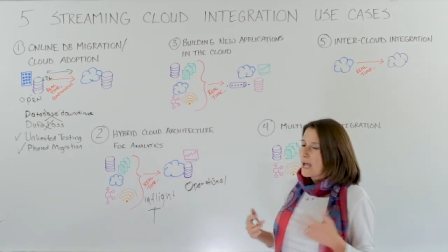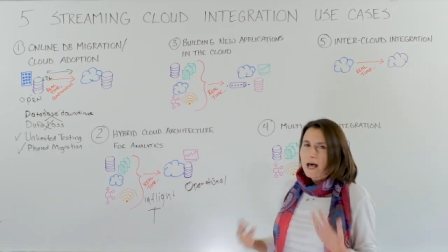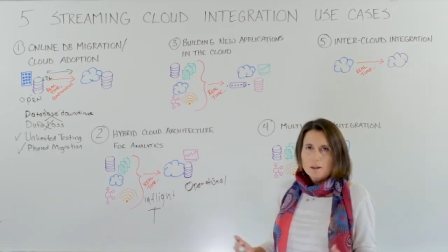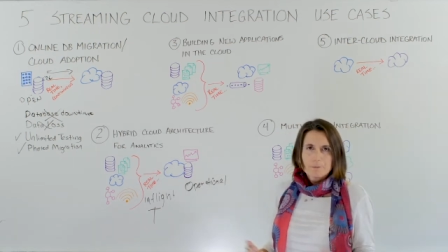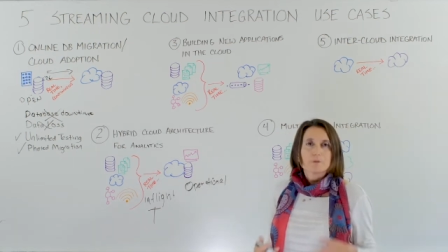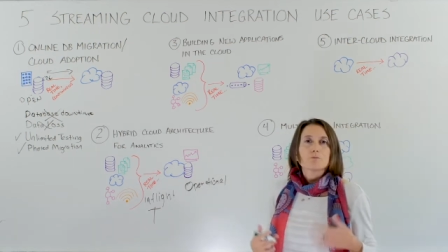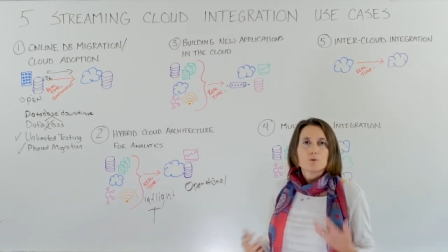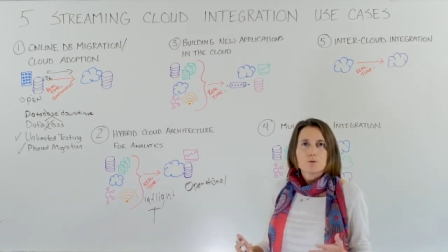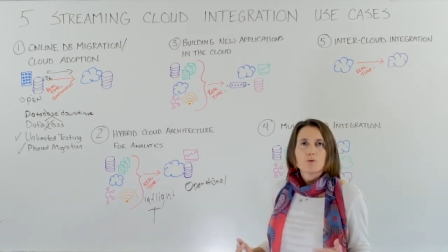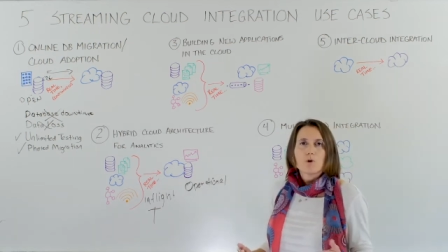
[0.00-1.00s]
help it
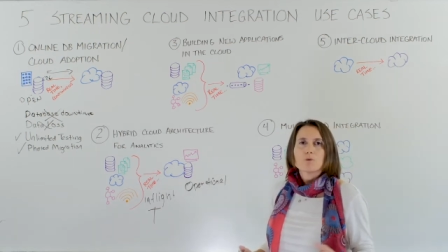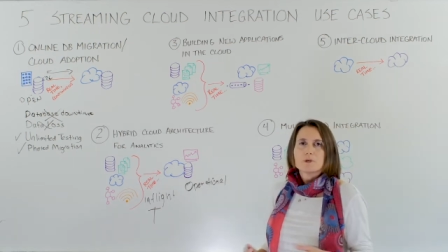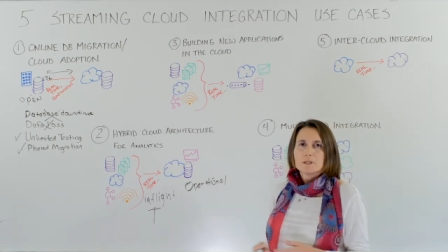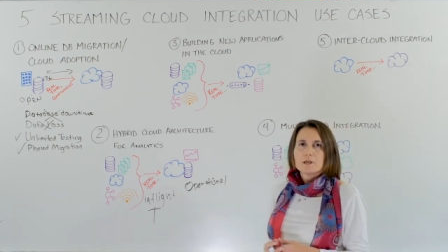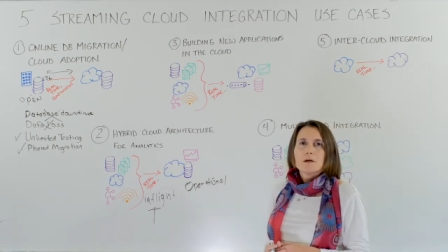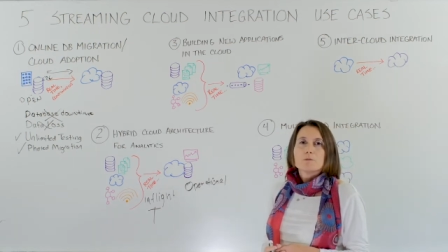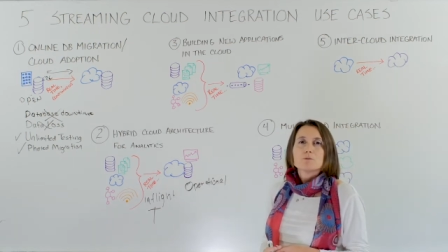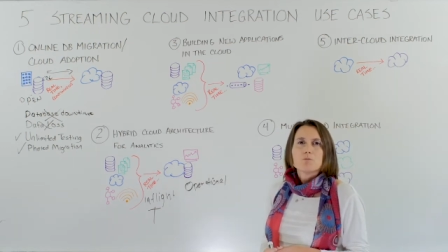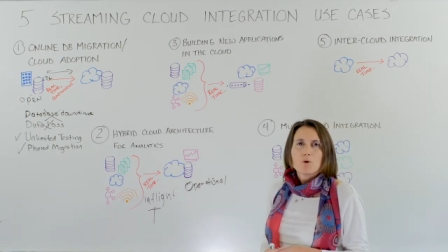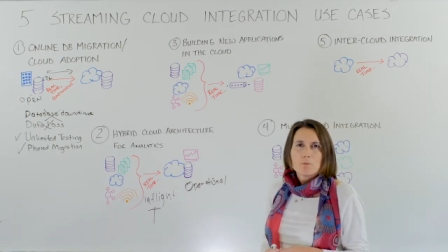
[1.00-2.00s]
move forward with
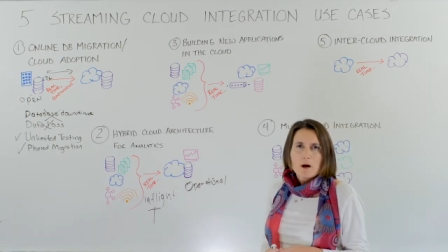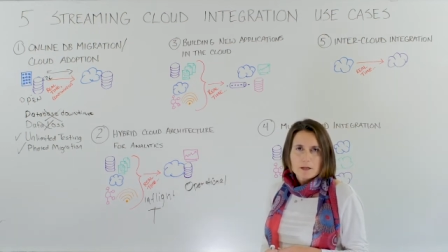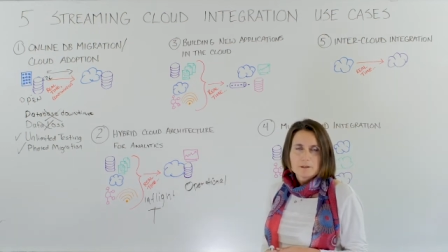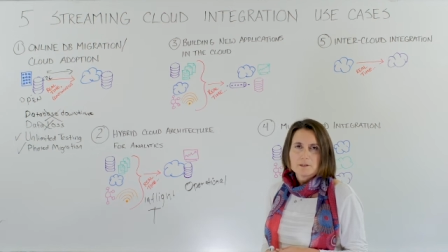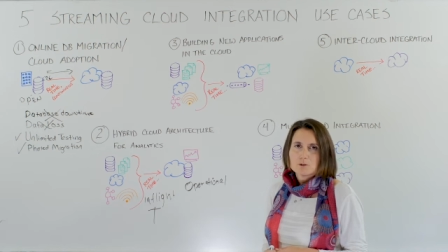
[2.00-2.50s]
more modern